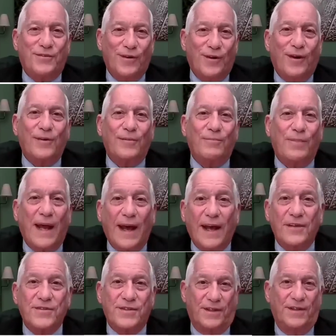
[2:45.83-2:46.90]
leading to a
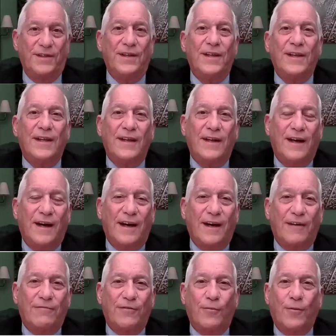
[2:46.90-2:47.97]
concentration of
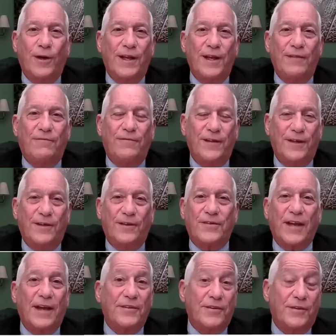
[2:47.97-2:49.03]
power that overlooks
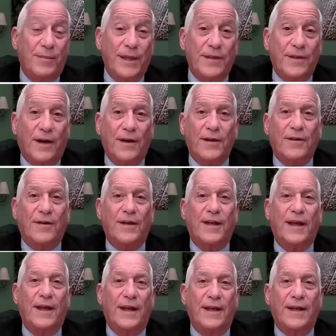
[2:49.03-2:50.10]
broader societal
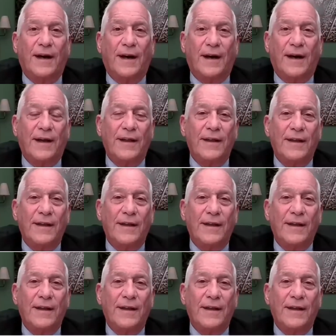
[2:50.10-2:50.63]
concerns.